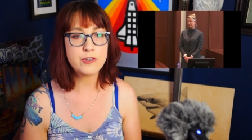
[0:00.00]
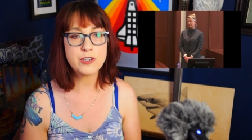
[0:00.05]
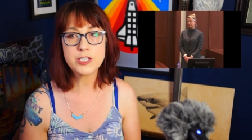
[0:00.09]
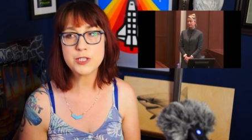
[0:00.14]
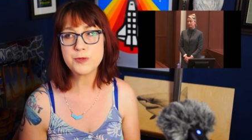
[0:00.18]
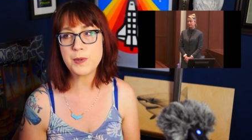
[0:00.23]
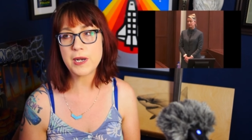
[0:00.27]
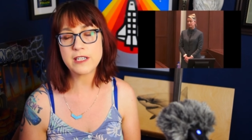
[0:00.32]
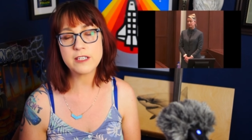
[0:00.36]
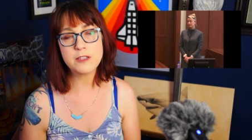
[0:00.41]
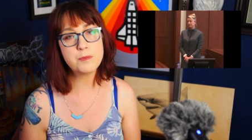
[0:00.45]

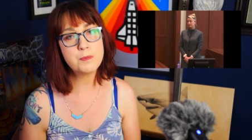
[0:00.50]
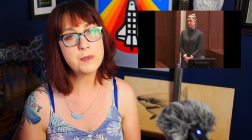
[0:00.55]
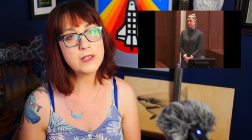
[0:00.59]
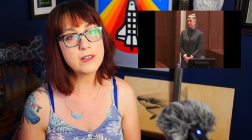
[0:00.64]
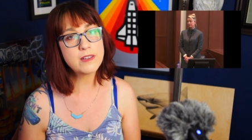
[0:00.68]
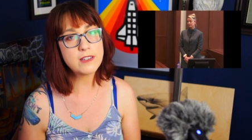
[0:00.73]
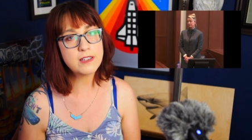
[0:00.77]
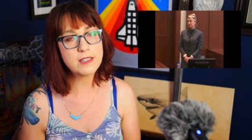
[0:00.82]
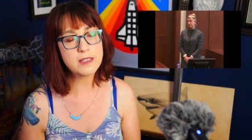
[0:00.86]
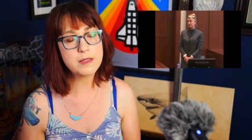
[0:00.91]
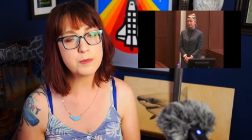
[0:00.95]

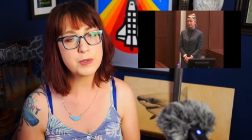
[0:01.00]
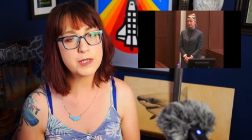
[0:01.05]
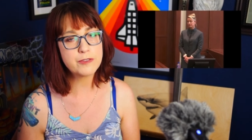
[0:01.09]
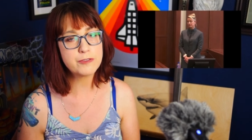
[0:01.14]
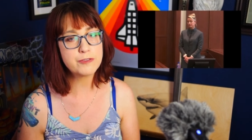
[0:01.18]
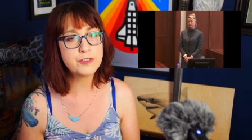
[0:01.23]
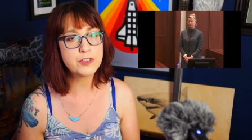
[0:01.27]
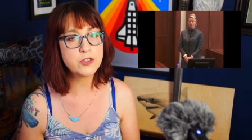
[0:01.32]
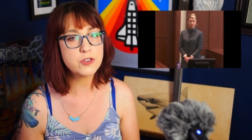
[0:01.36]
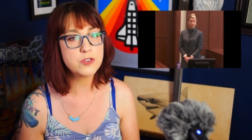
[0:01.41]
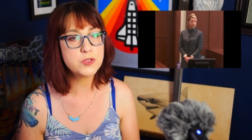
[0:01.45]
respectability, but it
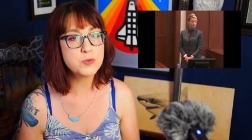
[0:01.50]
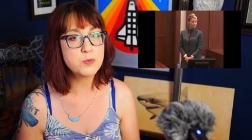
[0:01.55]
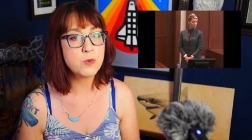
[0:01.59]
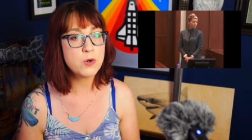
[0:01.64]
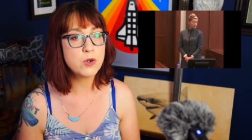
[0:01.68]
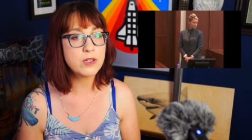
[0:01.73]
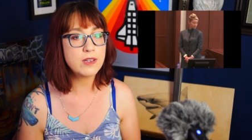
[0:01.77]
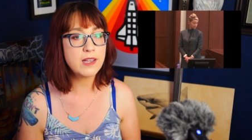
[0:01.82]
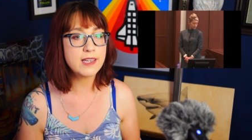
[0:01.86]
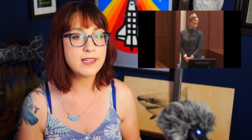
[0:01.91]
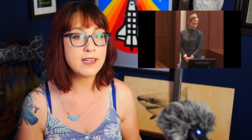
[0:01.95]
feels
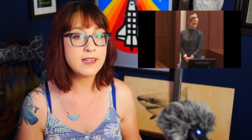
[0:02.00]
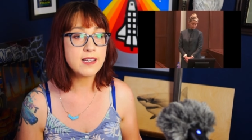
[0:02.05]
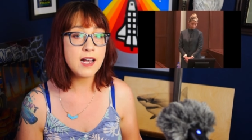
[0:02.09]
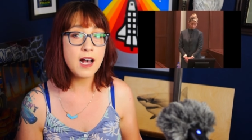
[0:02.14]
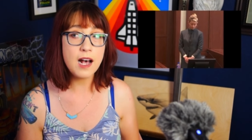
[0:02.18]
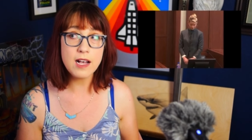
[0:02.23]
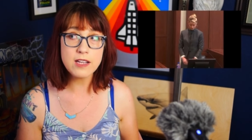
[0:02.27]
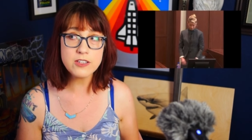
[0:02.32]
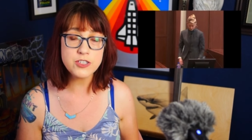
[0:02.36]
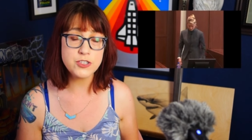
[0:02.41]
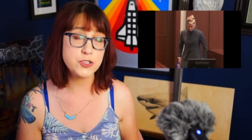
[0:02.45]
more like a
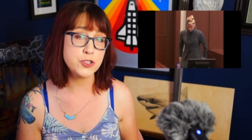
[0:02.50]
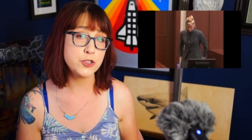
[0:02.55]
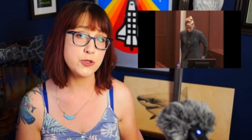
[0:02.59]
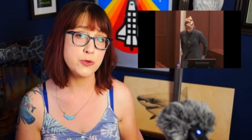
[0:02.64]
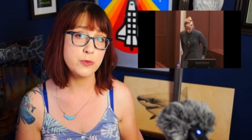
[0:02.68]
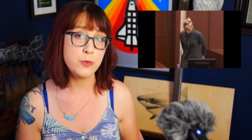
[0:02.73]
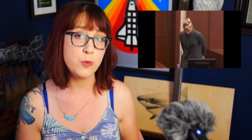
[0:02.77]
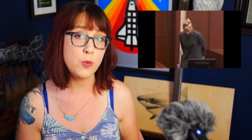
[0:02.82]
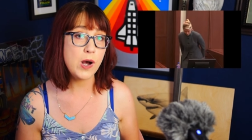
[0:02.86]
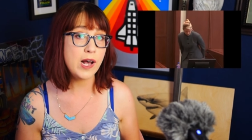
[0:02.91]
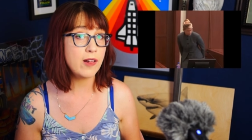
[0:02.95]

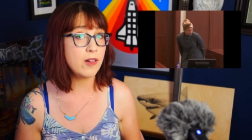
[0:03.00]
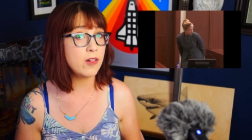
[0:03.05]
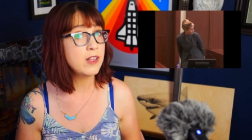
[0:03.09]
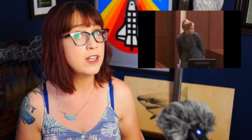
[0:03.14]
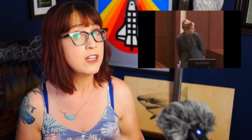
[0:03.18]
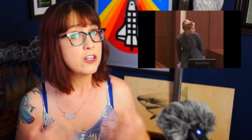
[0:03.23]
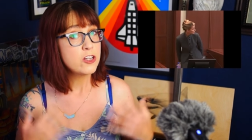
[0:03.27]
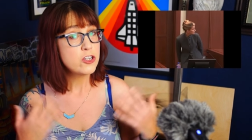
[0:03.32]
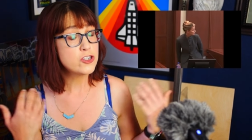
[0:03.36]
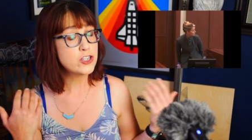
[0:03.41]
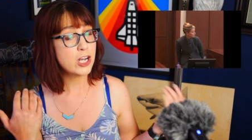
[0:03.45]
costume, while
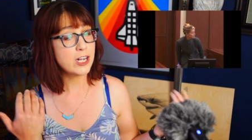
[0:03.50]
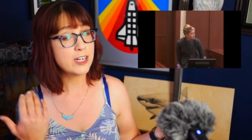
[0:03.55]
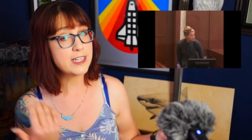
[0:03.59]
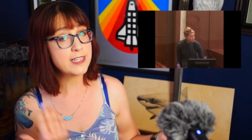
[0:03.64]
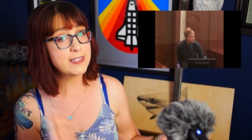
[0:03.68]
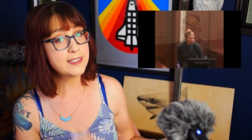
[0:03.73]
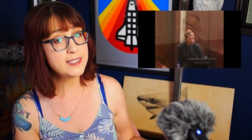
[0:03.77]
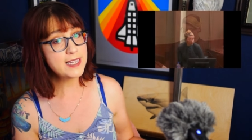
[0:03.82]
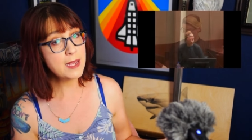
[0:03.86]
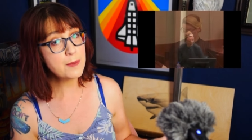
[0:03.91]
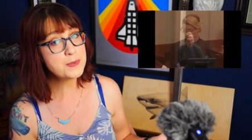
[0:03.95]
Johnny
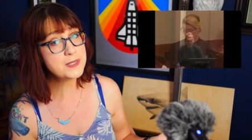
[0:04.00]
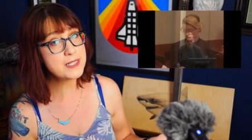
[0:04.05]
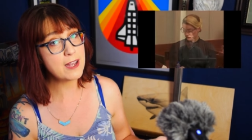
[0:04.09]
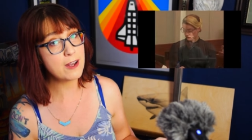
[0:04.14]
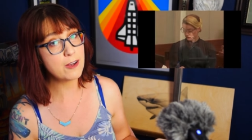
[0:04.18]
Depp's